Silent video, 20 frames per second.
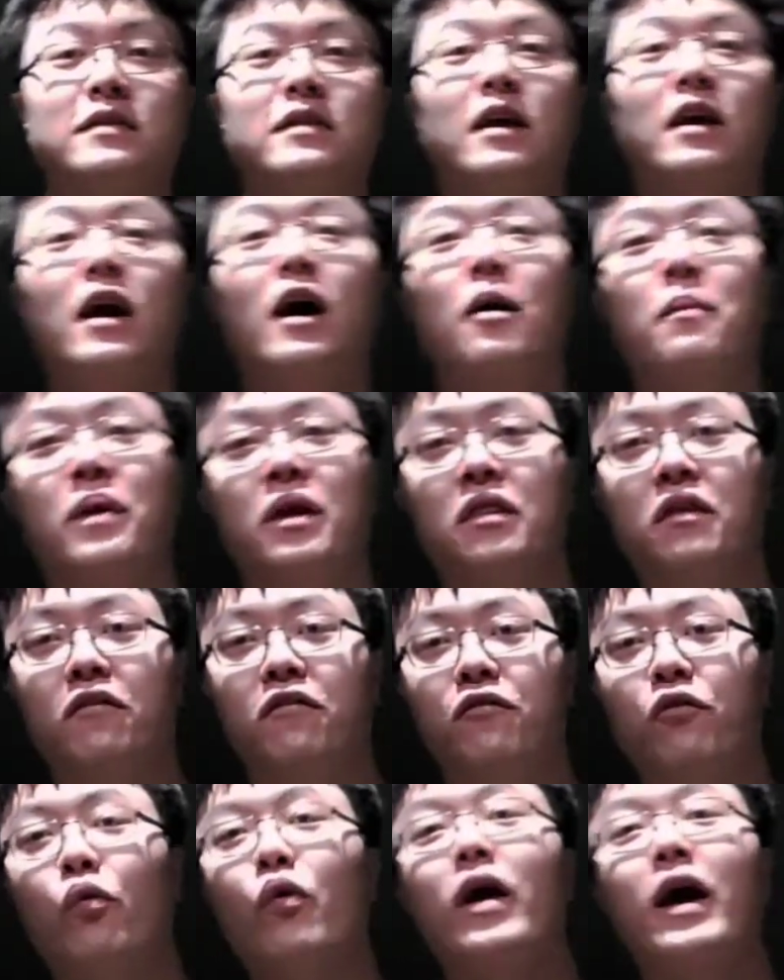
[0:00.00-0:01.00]
They got me the
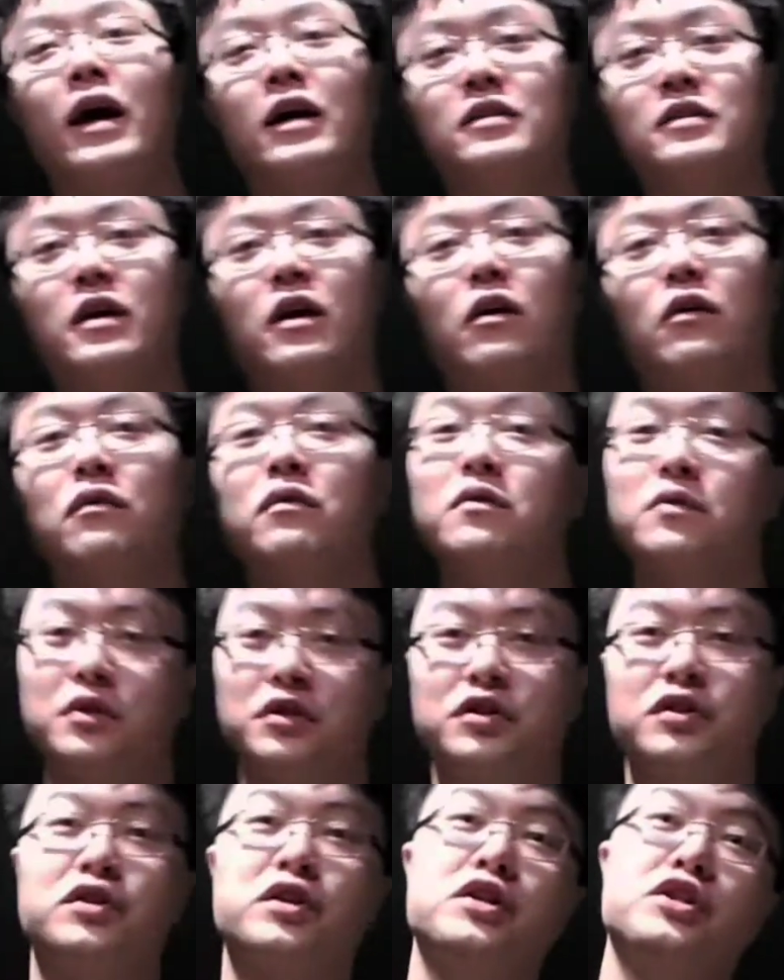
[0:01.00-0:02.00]
4XL. This
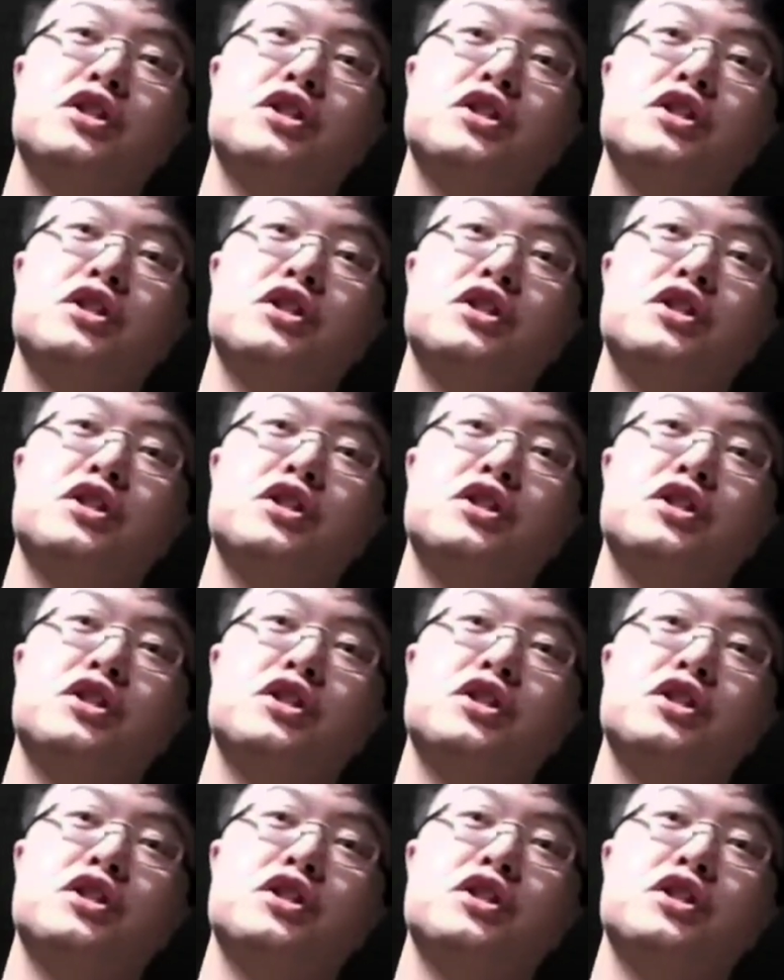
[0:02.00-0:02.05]
is in